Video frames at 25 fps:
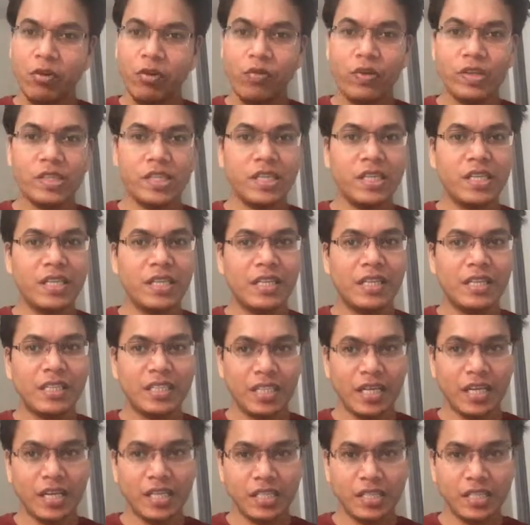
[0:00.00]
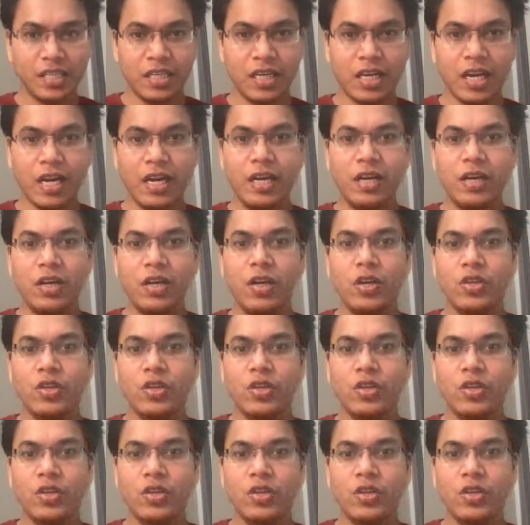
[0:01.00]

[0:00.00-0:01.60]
which is changing, right?